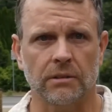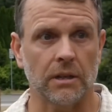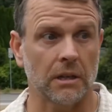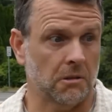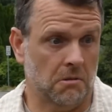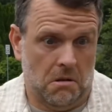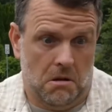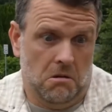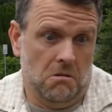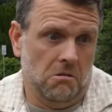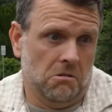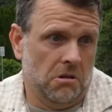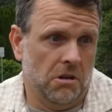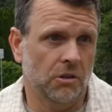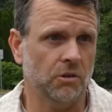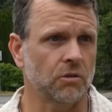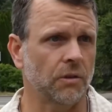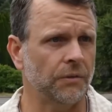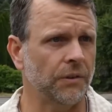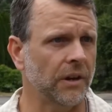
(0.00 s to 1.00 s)
I was like, I don't
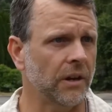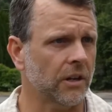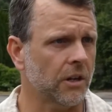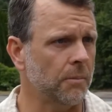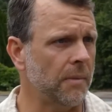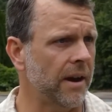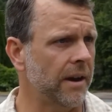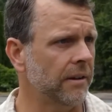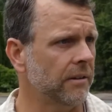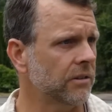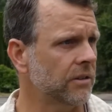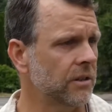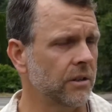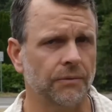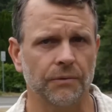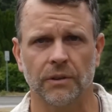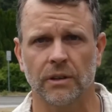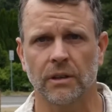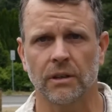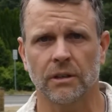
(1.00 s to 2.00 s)
know, so I figured I'd come out here and
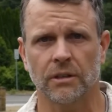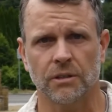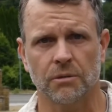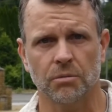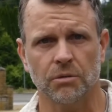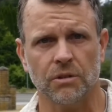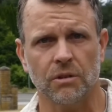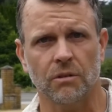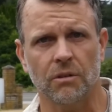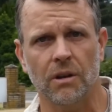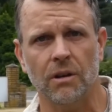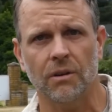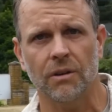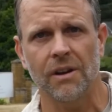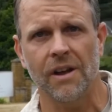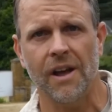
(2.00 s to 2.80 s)
see, if, uh, see what's going